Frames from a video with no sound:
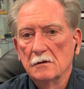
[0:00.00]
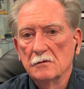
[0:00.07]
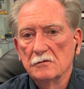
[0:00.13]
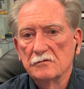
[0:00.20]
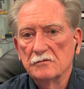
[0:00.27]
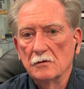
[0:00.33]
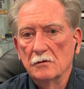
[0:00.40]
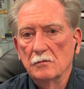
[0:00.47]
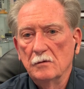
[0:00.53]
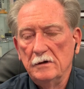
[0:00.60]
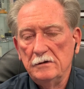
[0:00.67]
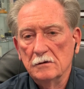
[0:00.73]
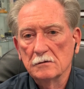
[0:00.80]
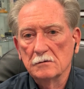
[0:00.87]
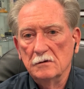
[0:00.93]
So what
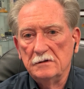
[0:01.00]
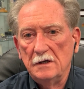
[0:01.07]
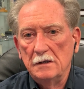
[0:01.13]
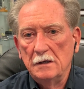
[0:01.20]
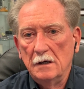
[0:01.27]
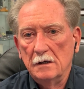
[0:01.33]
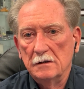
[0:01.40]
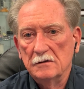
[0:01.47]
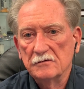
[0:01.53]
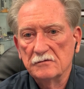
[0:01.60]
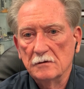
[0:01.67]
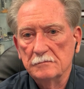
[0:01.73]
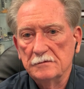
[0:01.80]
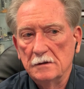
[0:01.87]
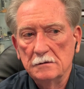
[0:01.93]
you're looking at is
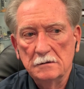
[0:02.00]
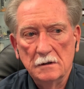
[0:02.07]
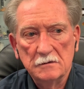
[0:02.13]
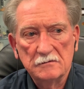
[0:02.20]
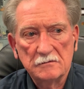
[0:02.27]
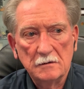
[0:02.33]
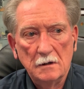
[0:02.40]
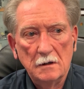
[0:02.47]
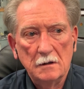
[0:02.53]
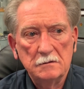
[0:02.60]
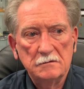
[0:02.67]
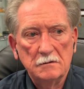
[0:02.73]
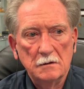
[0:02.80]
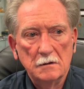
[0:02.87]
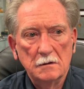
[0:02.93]
something that's
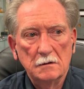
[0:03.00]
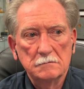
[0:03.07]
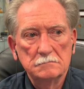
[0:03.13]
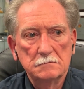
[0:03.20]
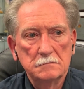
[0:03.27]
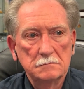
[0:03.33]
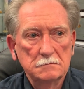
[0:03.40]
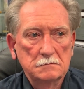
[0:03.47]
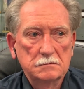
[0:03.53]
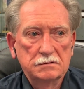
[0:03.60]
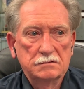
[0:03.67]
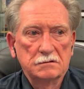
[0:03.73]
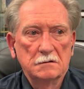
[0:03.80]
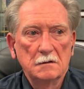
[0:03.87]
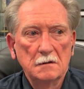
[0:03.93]
got um,
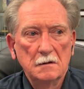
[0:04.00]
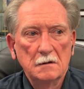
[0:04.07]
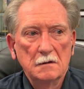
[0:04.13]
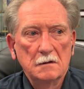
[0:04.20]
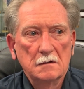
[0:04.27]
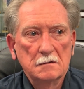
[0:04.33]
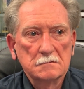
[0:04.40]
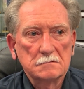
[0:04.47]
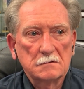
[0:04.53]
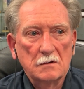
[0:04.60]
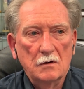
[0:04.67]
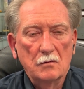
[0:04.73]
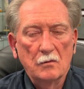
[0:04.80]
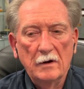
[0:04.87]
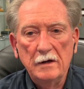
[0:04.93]

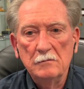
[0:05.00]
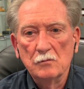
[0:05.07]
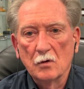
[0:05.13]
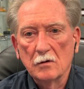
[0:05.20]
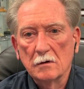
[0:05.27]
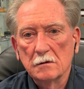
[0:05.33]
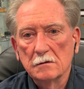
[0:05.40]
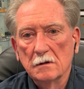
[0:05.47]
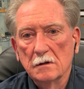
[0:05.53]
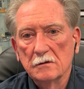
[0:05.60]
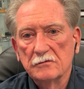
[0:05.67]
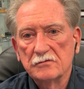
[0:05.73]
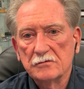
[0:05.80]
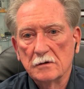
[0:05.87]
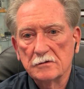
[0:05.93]
way more uh,
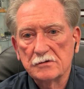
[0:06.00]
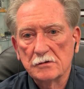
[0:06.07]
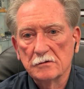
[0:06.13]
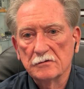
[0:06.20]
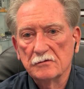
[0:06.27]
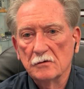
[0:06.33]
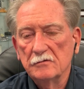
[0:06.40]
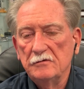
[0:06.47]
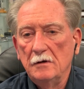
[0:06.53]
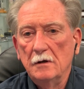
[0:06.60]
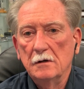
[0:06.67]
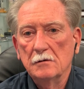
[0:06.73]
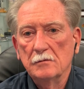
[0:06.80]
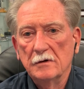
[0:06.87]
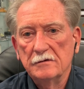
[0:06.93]
structure
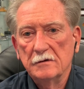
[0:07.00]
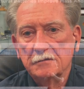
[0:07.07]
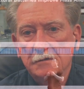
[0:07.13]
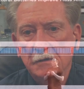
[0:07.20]
associated with it